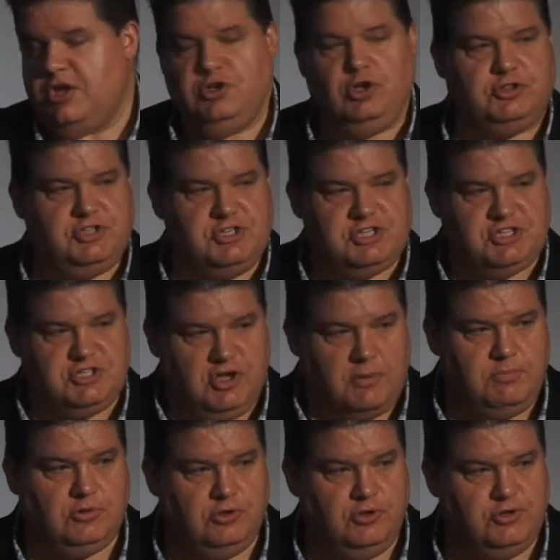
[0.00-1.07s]
not to
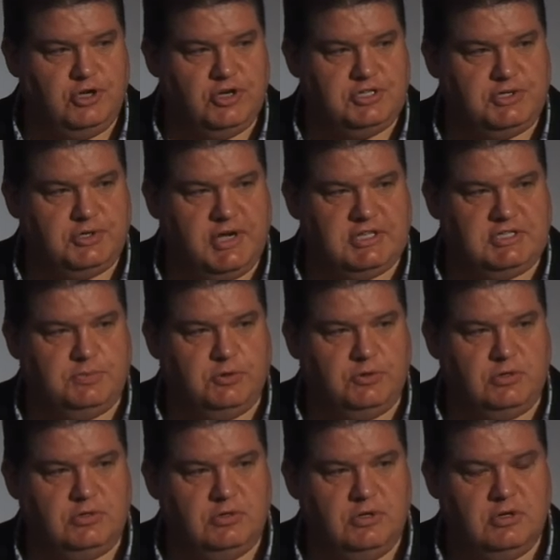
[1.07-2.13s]
stop glucose
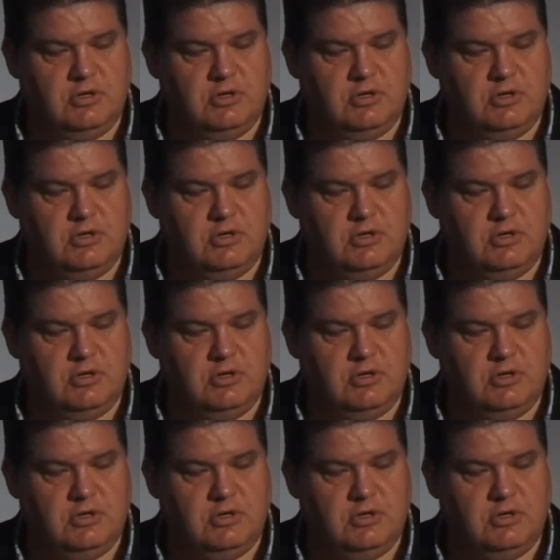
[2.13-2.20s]
transport,